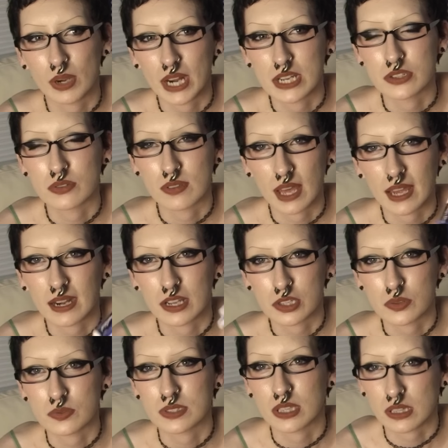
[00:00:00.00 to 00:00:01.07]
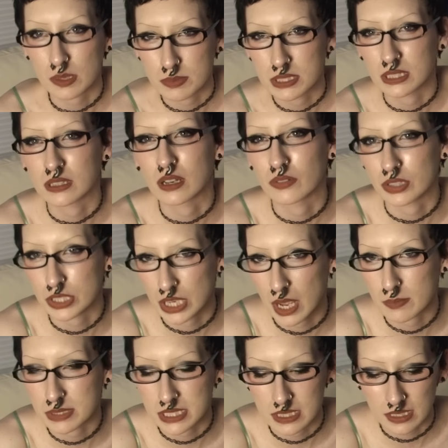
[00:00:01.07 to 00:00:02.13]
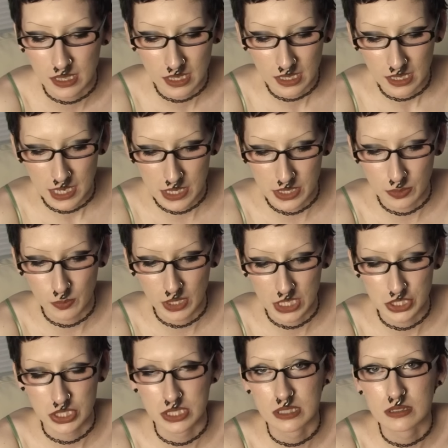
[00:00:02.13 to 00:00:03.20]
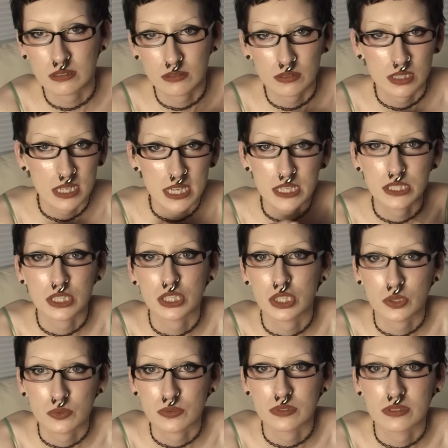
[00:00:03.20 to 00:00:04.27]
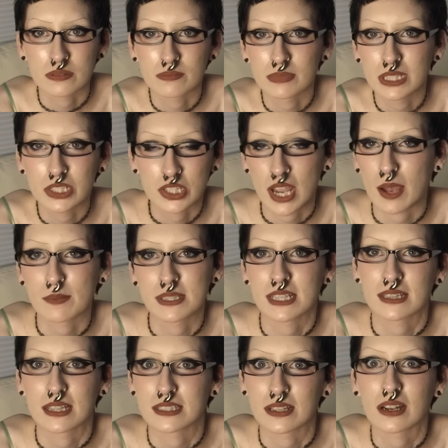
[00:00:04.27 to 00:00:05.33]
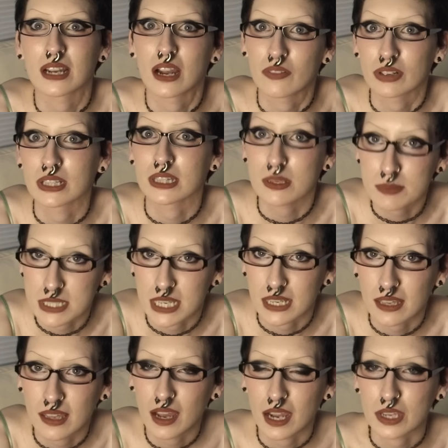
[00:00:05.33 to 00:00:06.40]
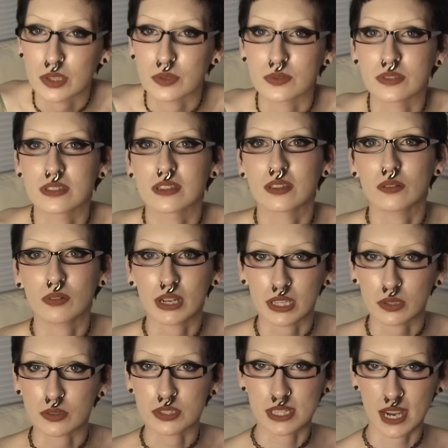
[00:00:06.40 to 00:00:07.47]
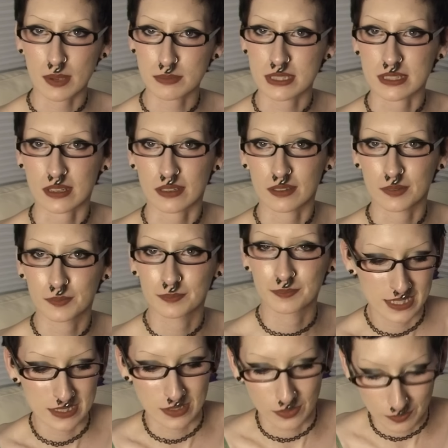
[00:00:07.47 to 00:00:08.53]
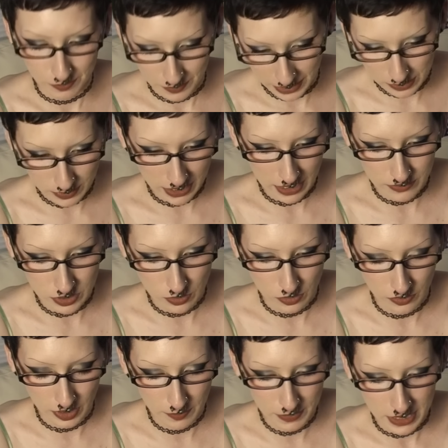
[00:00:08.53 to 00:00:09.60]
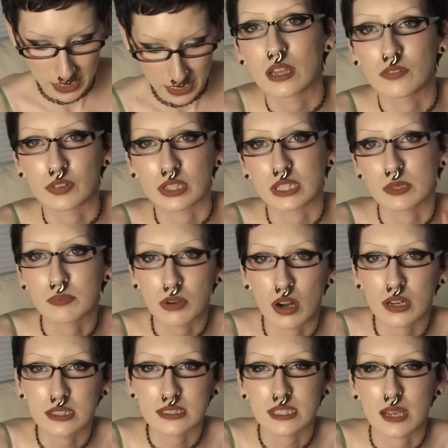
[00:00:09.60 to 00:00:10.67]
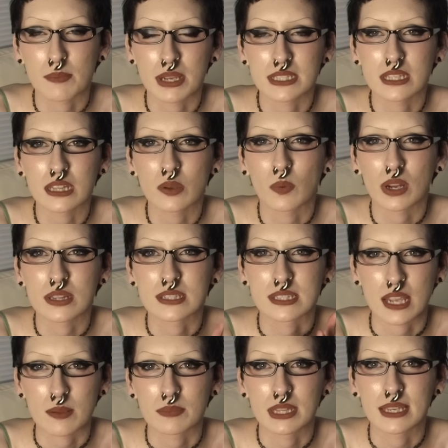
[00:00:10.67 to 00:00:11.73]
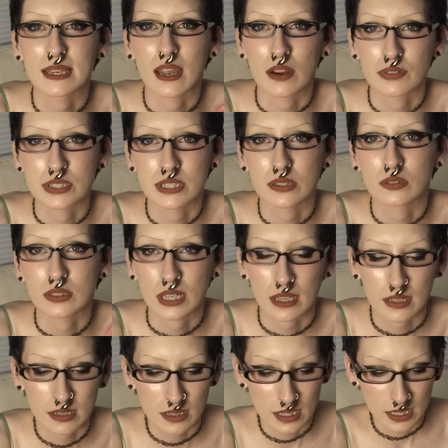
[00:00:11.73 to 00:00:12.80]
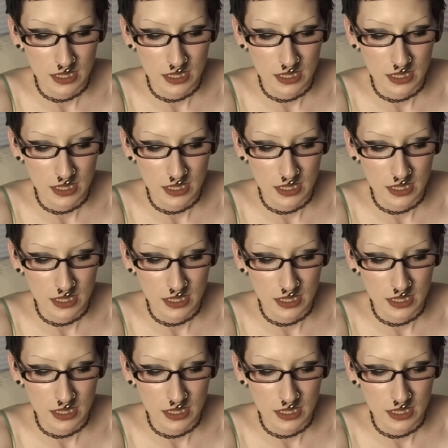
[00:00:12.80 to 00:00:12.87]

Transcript: I do that I use the lipstick covered chapstick, and then when I just need to use chapstick that's not covered in lipstick, I use the regular chapstick. So that's why I have 2 of them. And for the lip products, I basically wear the same thing every single day.